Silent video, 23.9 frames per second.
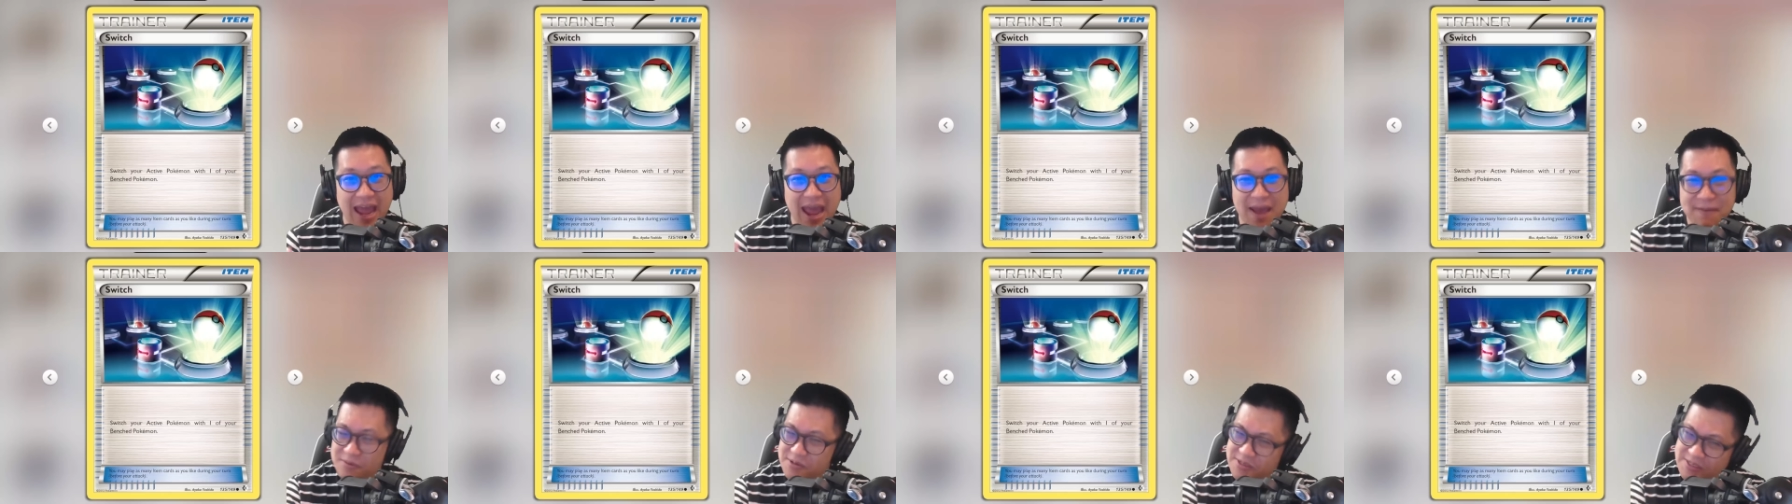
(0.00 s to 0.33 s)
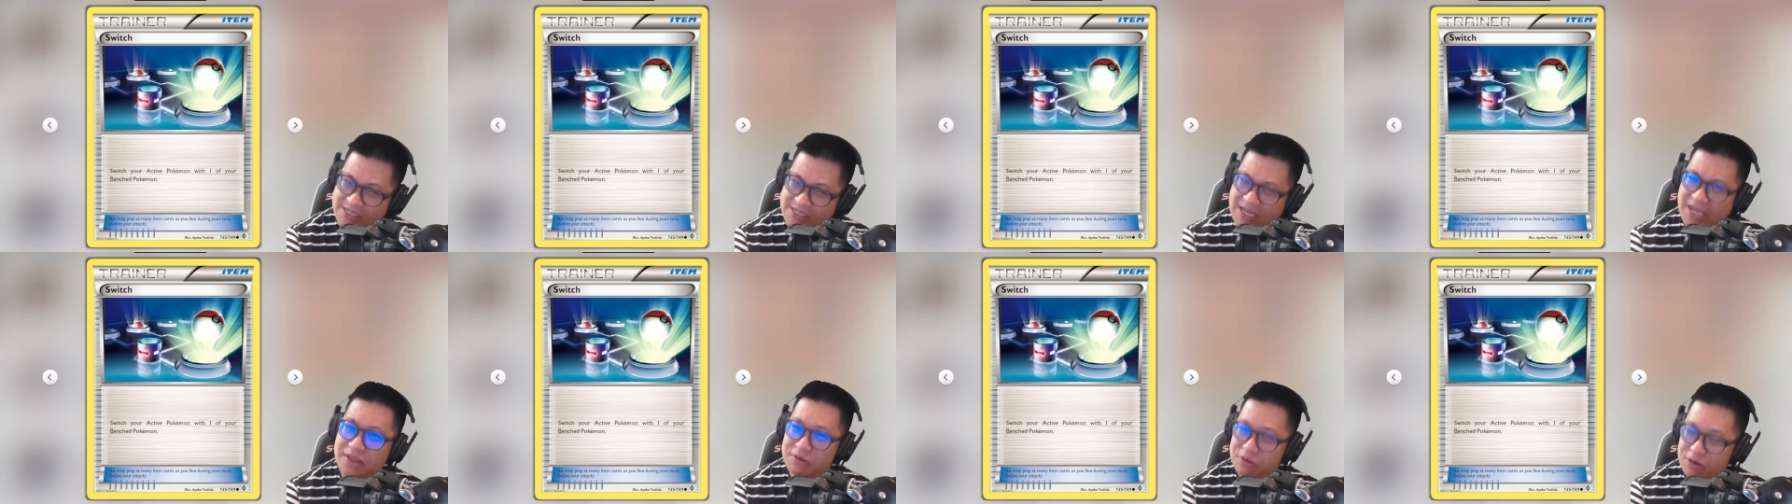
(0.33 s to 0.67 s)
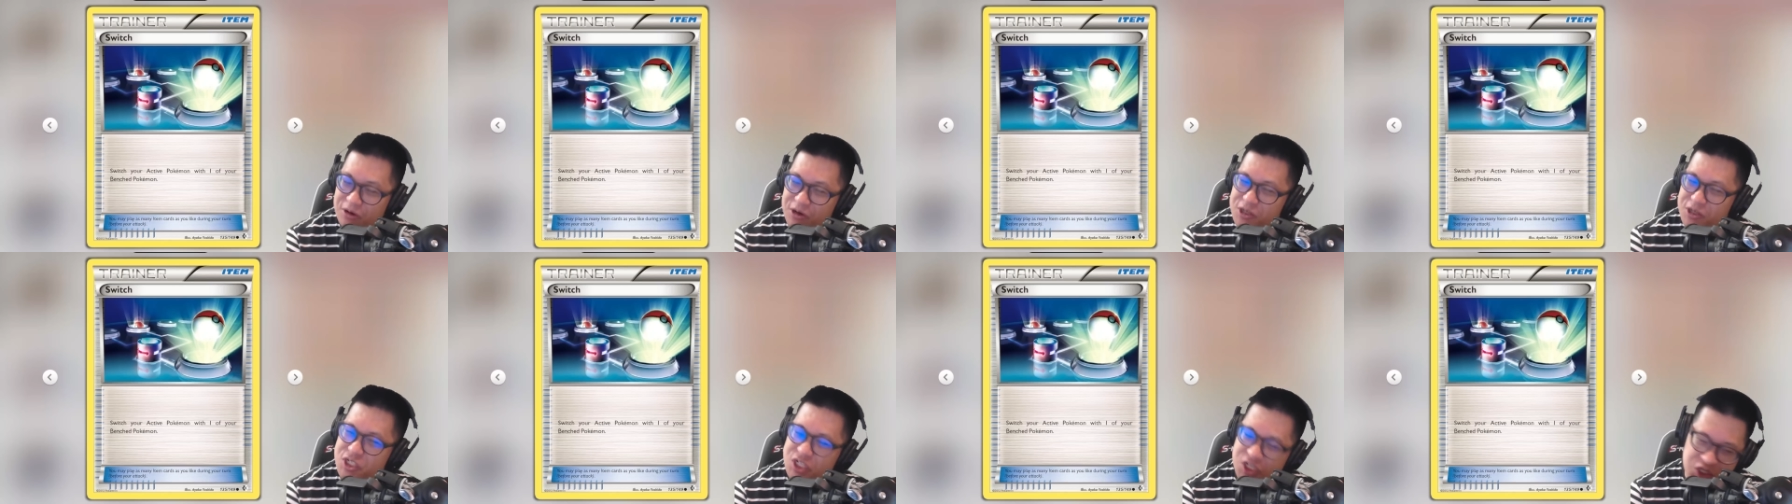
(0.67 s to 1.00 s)
After
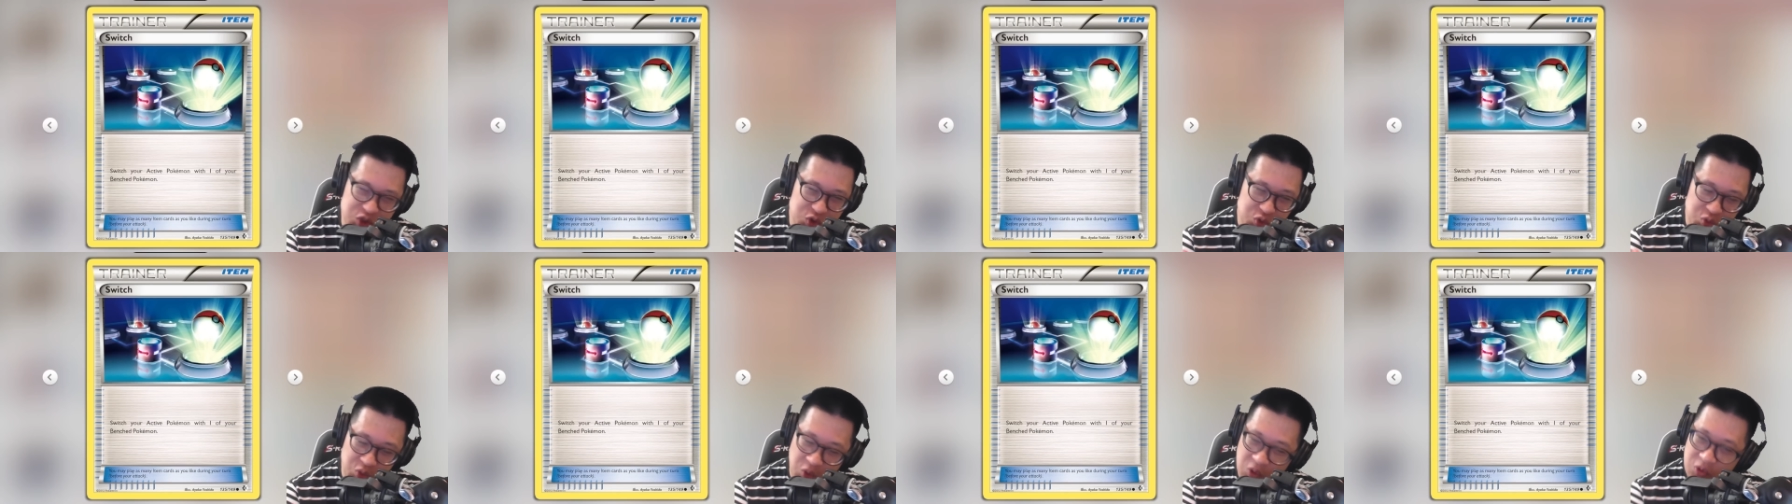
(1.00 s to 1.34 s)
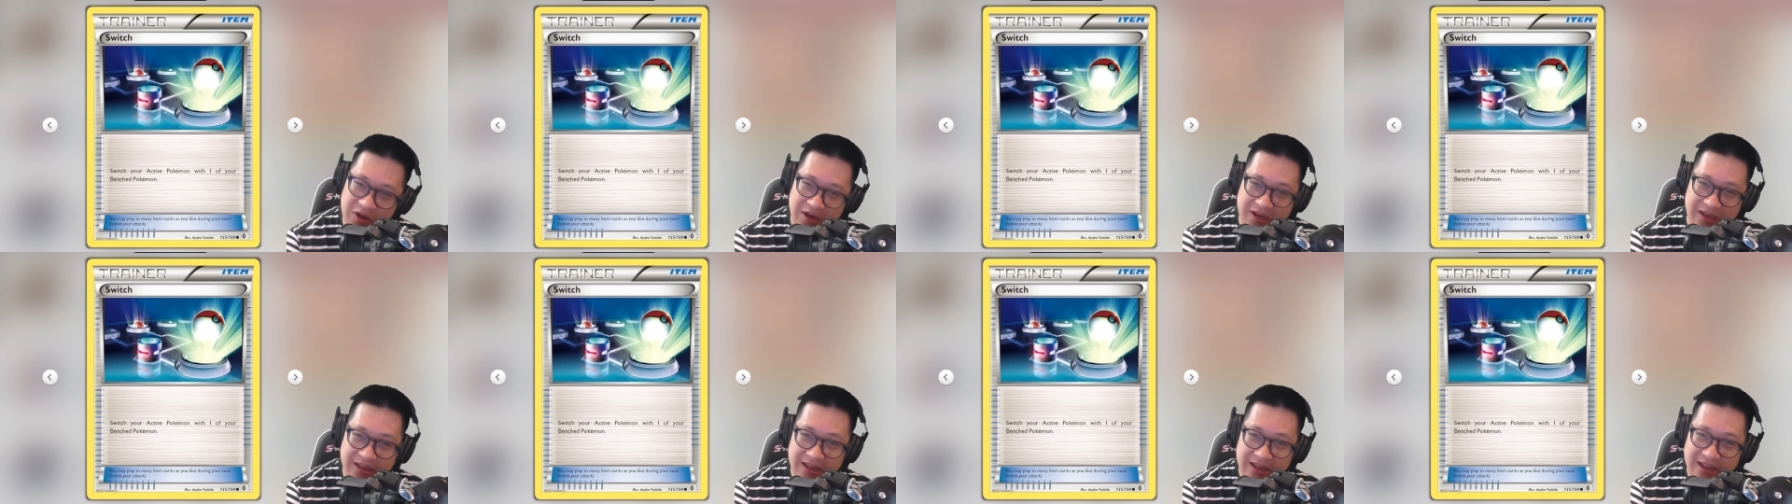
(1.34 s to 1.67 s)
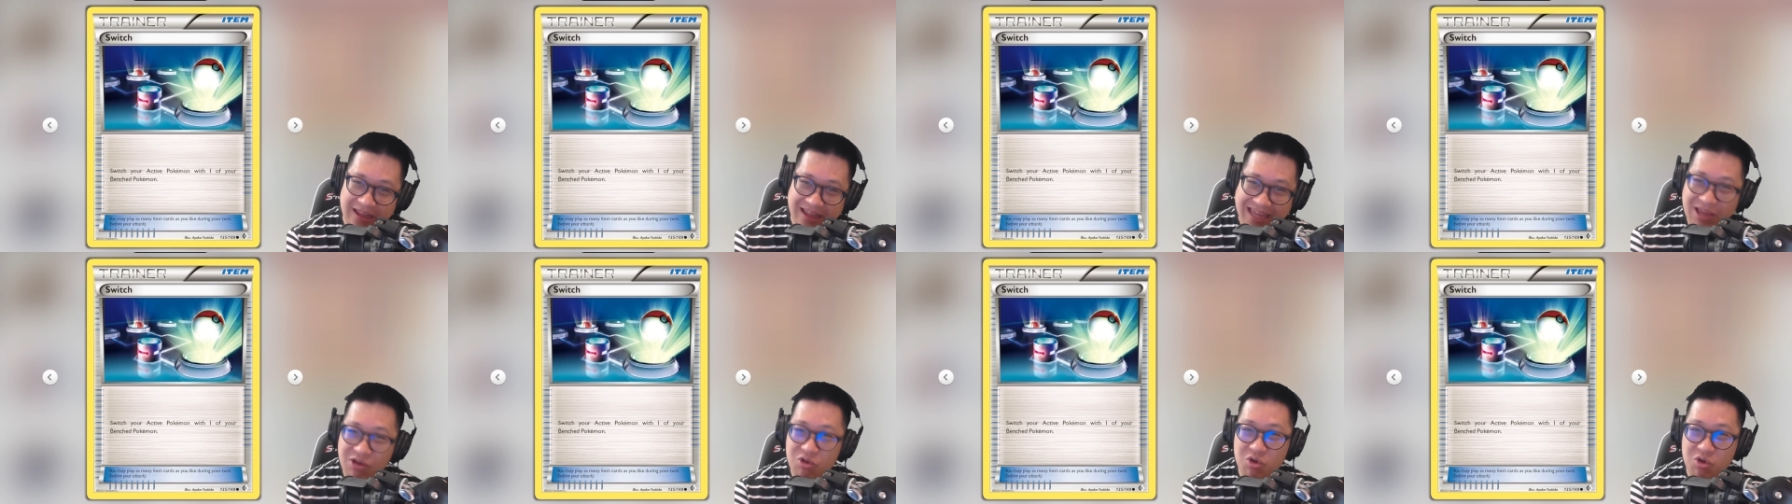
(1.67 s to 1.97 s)
Skeledirge is wounded, he